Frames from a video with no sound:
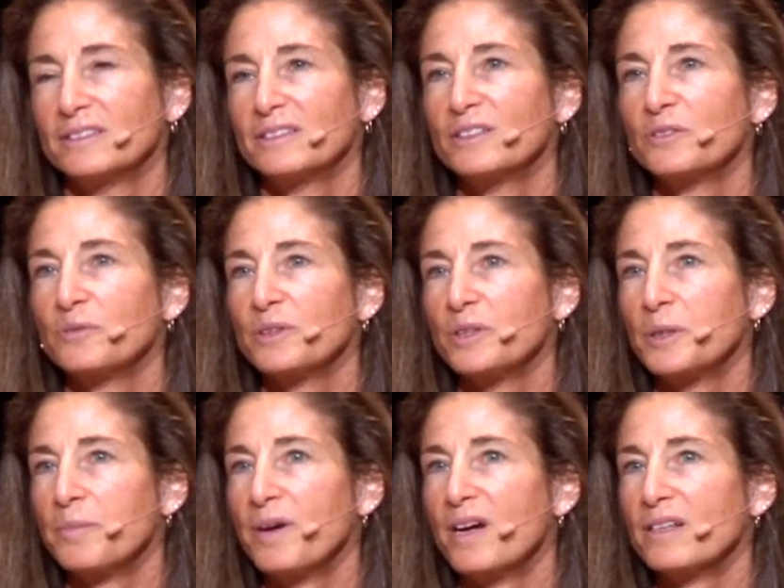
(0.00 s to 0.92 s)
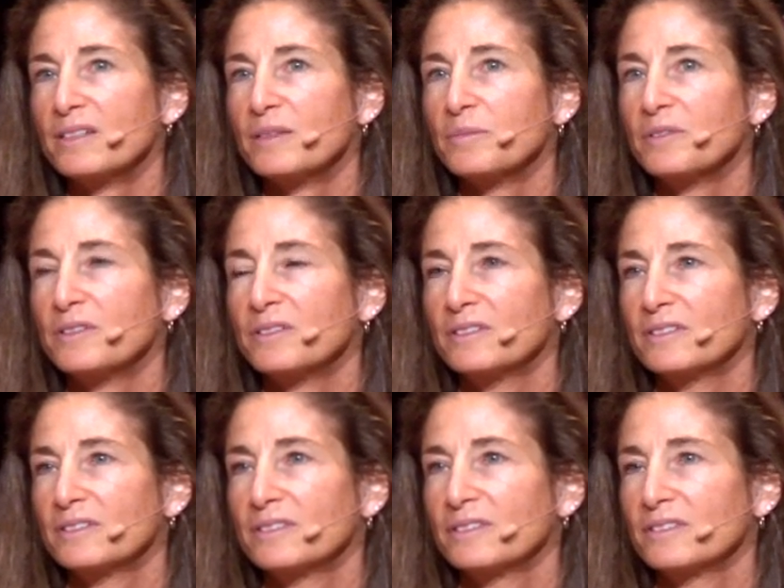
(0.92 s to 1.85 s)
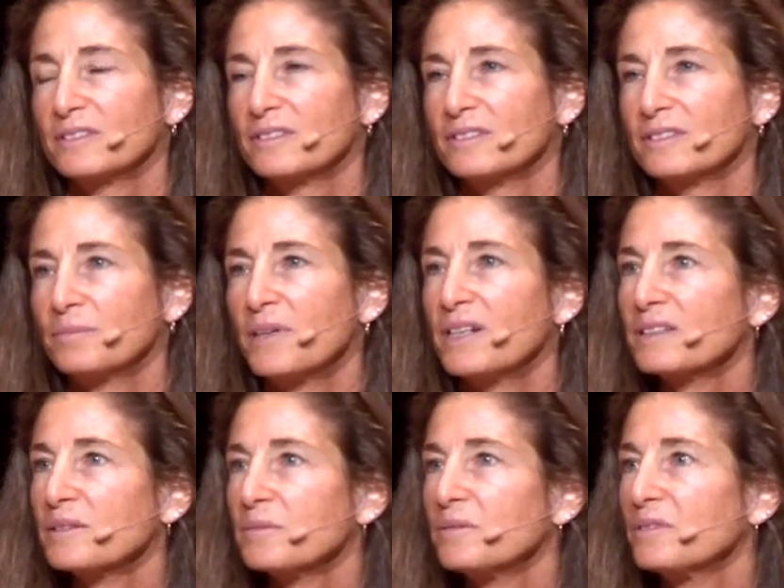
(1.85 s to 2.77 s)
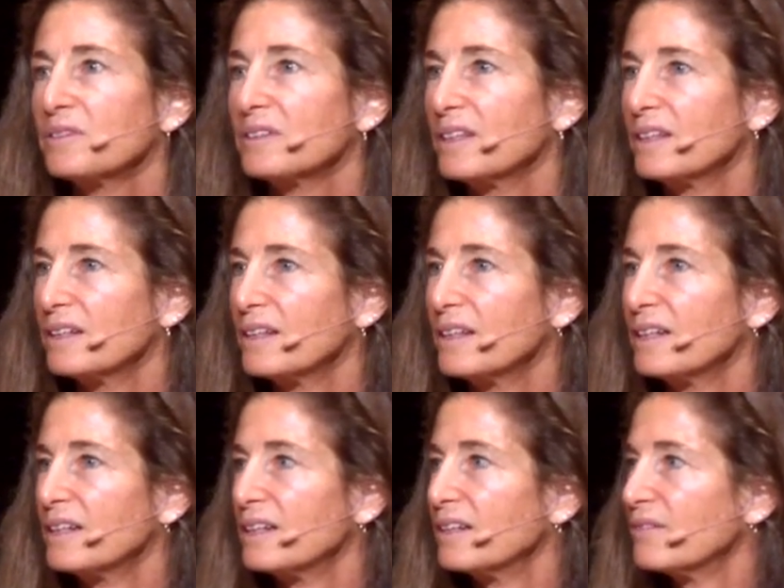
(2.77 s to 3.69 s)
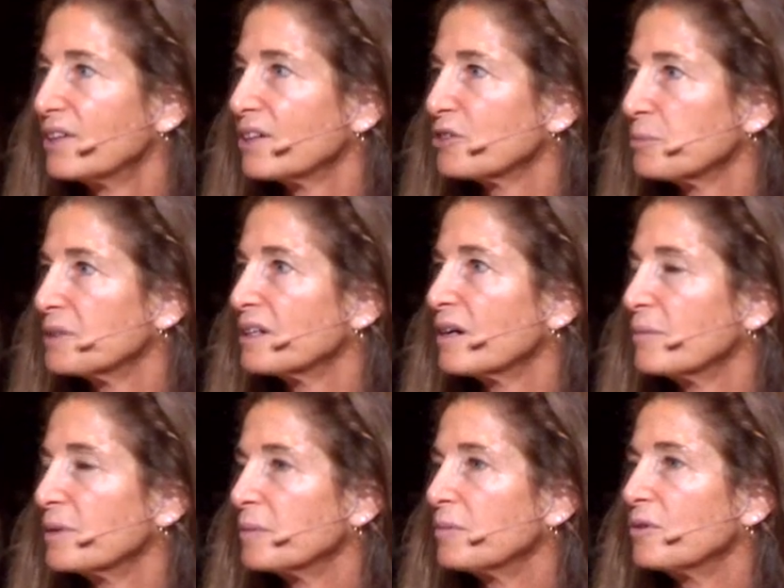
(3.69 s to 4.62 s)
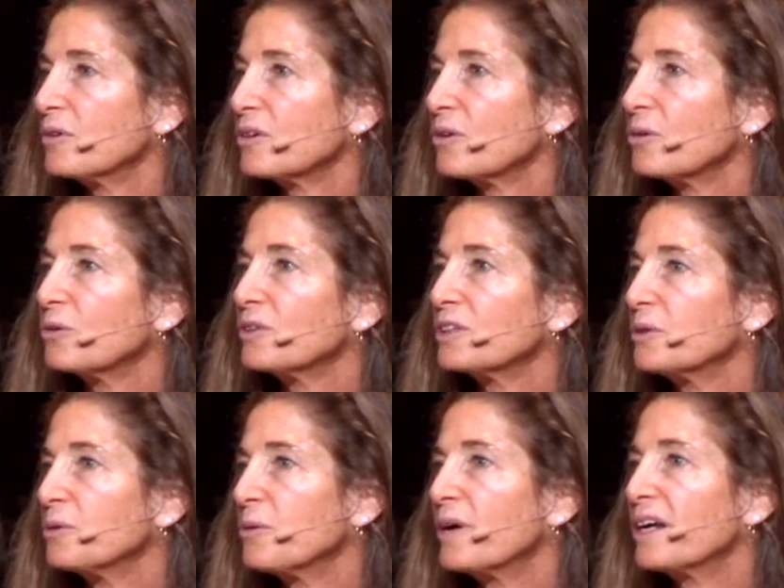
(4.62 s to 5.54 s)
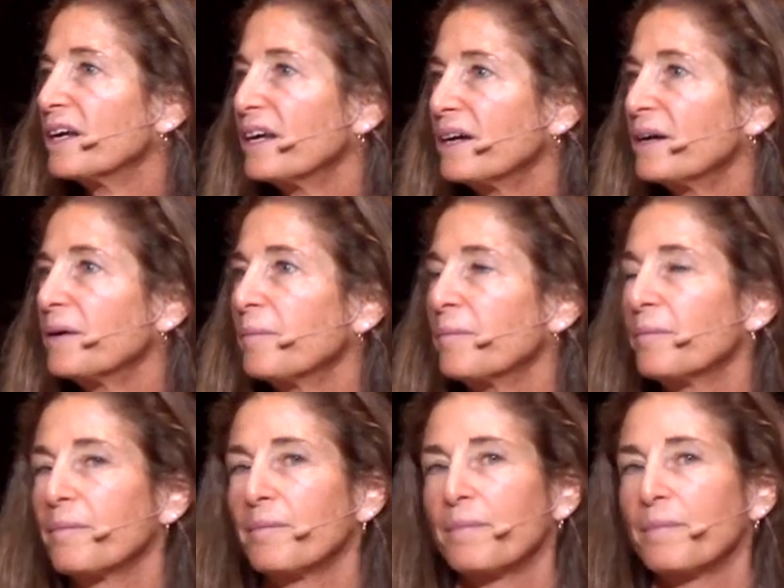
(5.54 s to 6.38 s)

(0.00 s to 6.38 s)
that's really possible. Possible, and it involves becoming more wholly who I am.